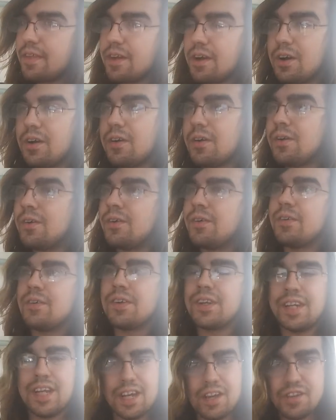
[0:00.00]
Oh,
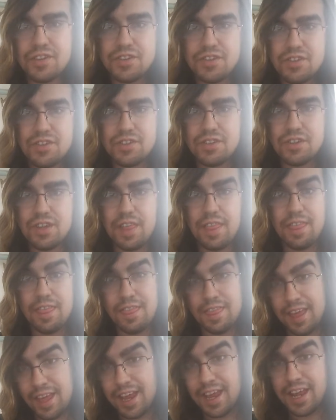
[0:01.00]
yes.
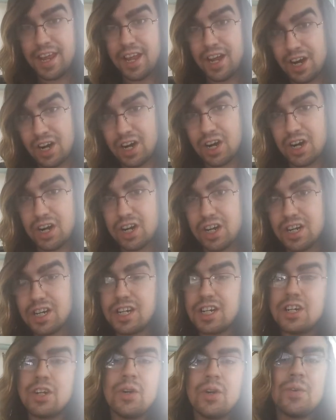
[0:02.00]
They are
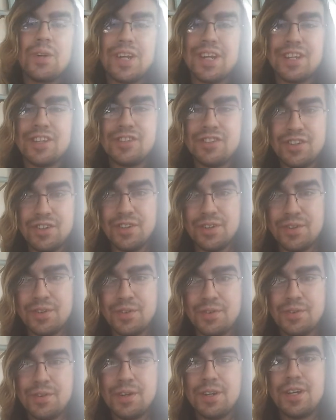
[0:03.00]
going to
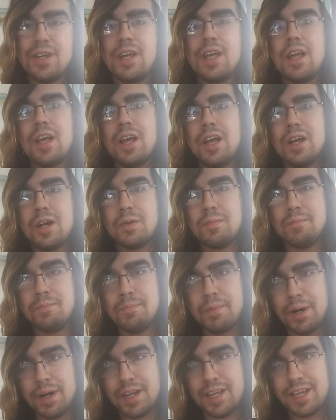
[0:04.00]

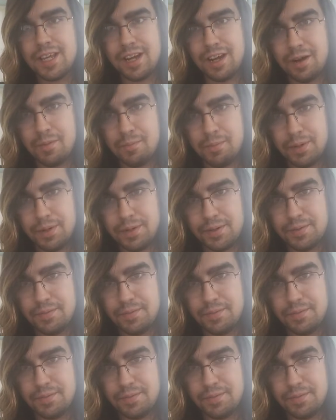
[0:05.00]
buddy up